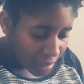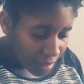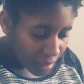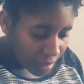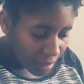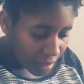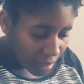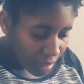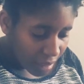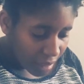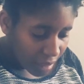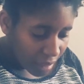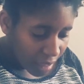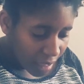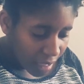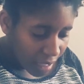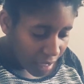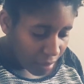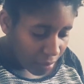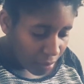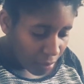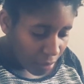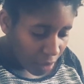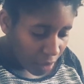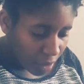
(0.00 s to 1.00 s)

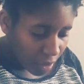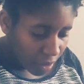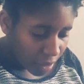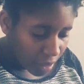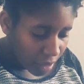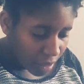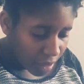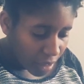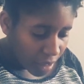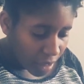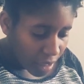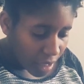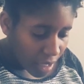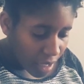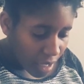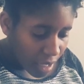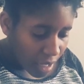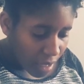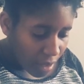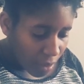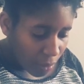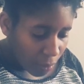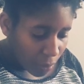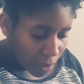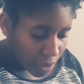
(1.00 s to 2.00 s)
landmark,
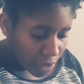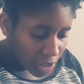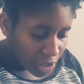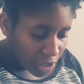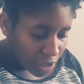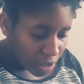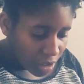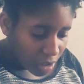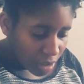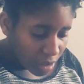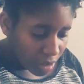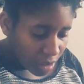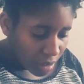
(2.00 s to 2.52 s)
which